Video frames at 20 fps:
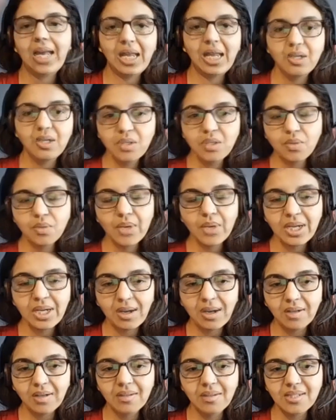end-to-end
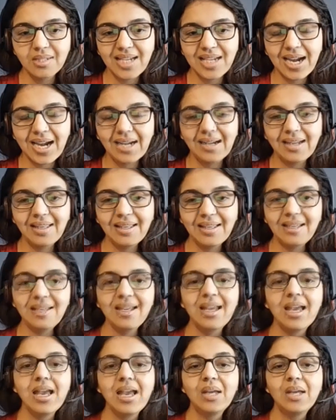understanding